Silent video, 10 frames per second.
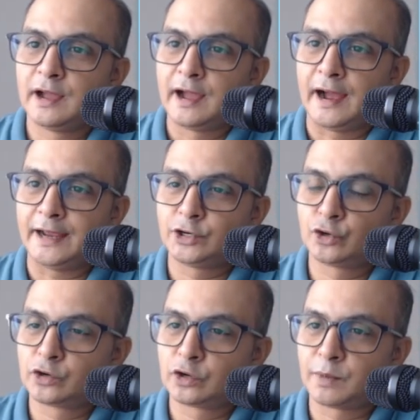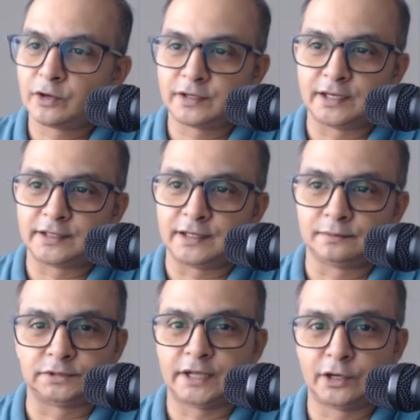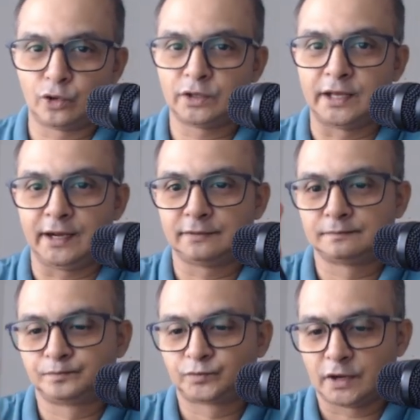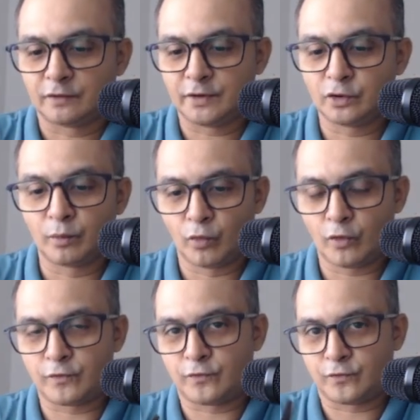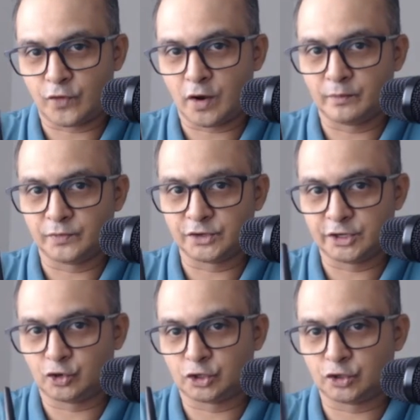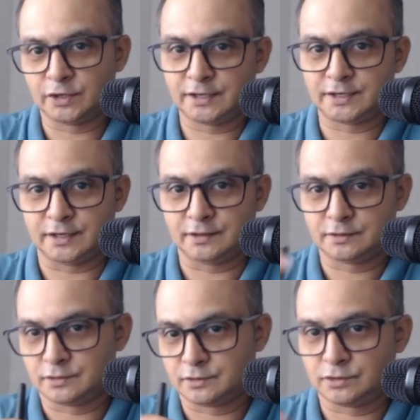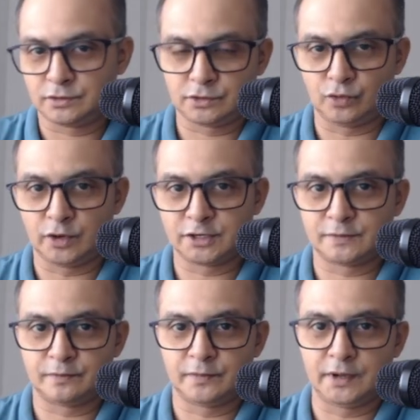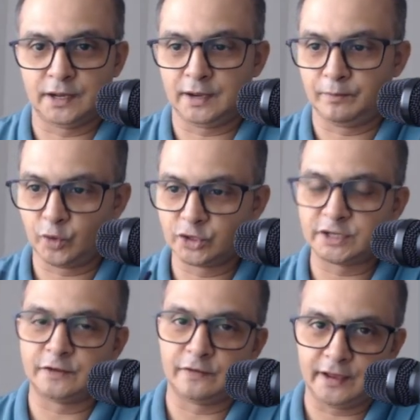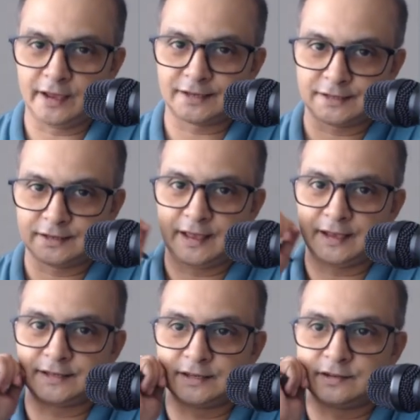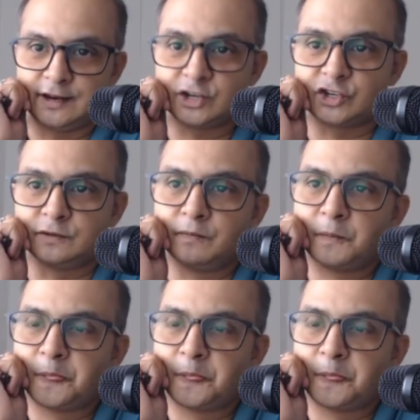I don't know about a delta, but I know that when you move from 0 to delta towards positive x direction,